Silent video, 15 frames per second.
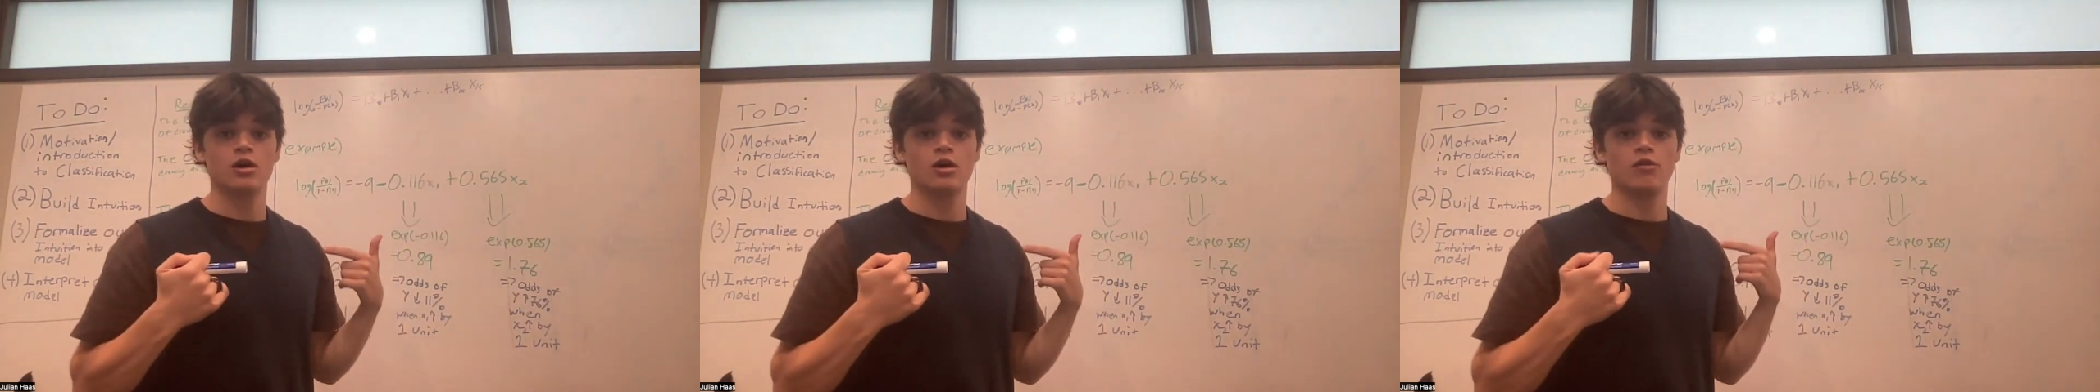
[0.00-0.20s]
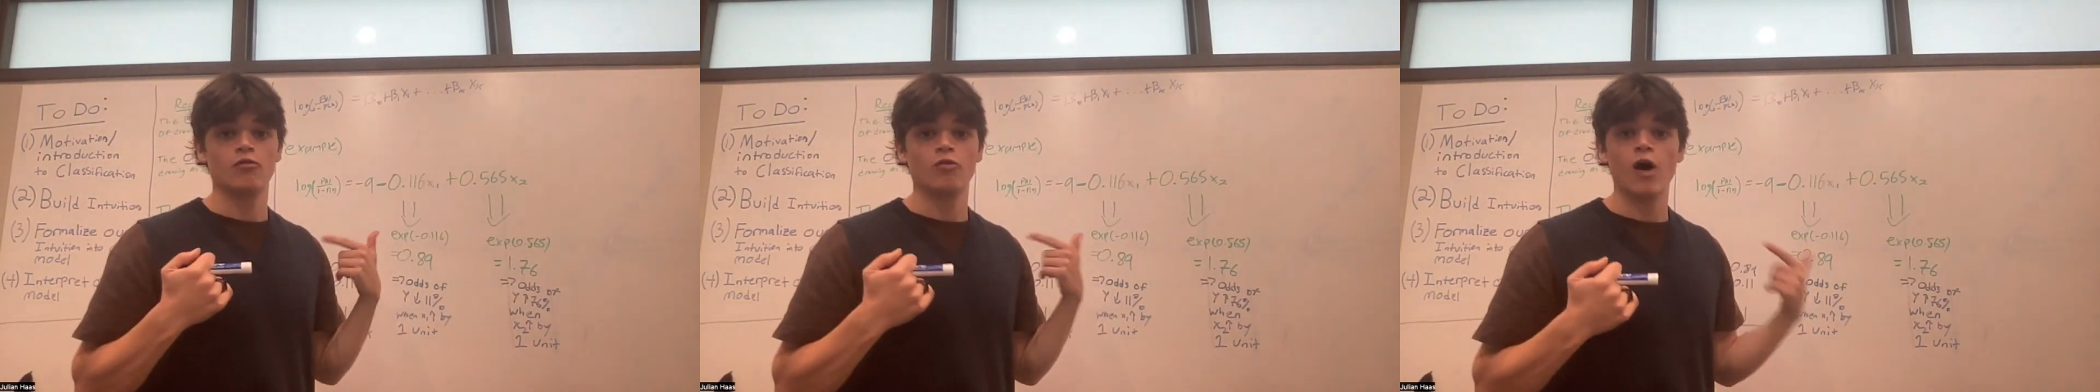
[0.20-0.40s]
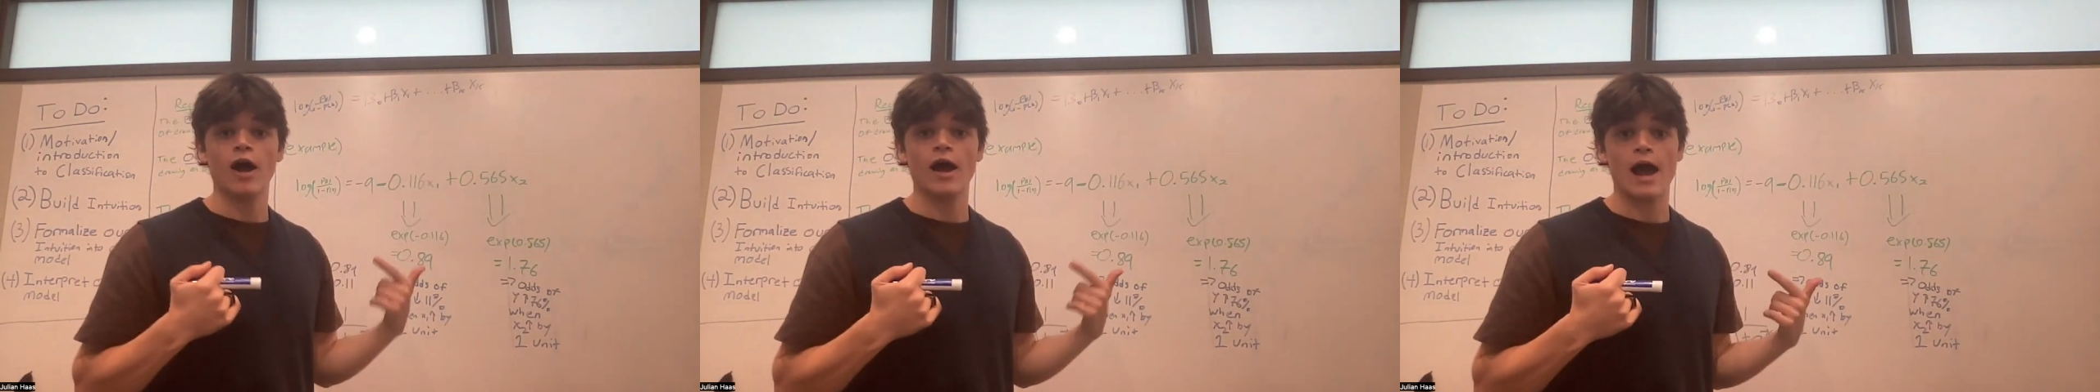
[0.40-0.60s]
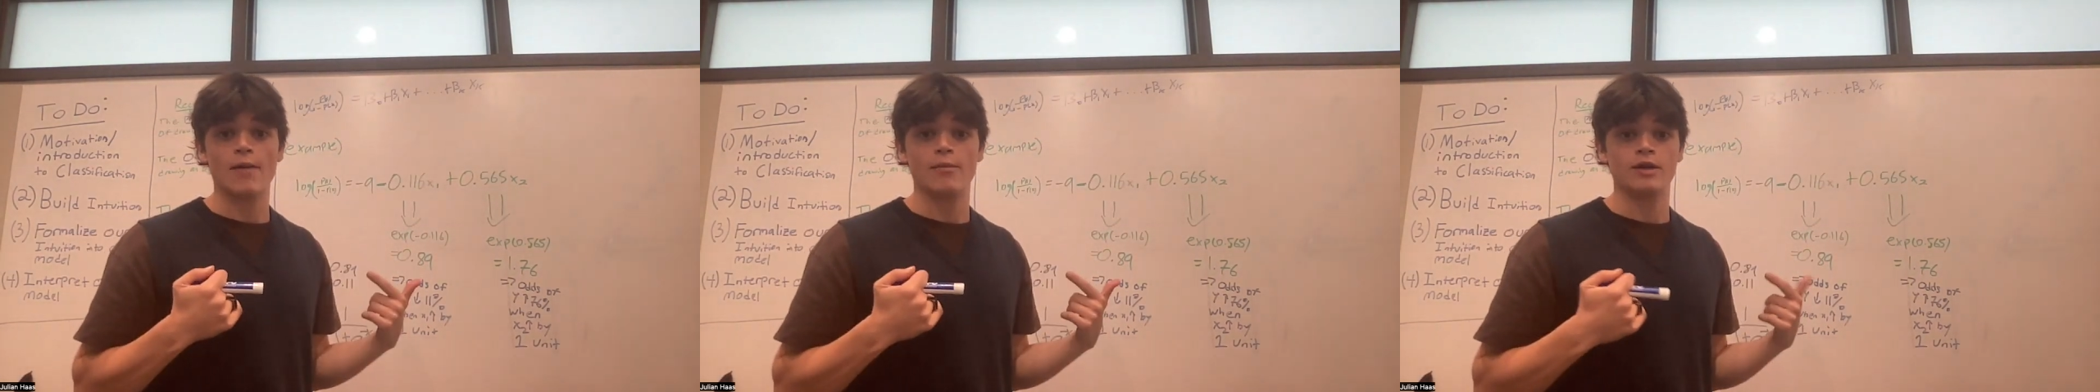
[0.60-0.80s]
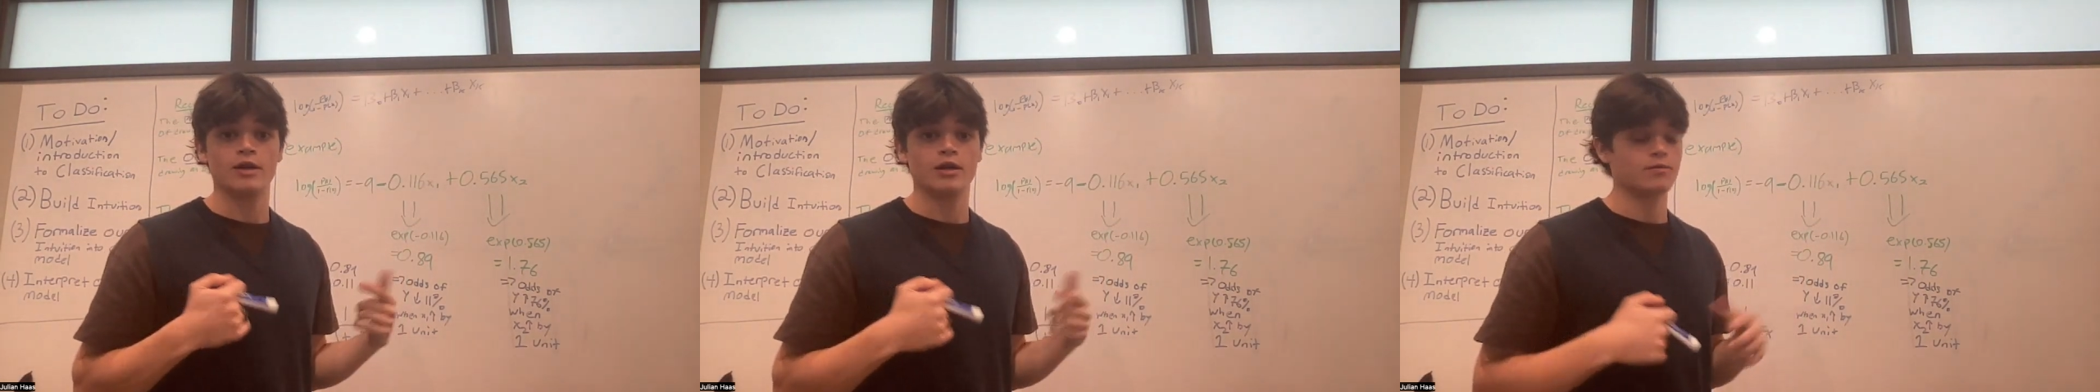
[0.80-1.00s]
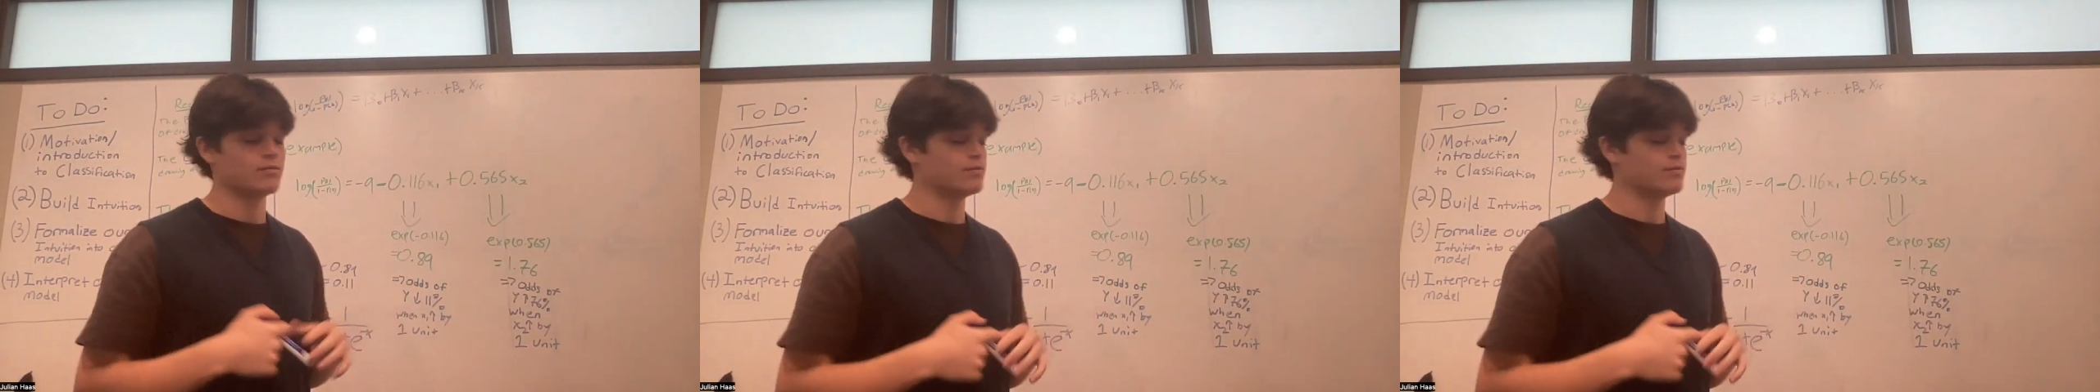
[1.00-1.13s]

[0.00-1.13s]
of Y happening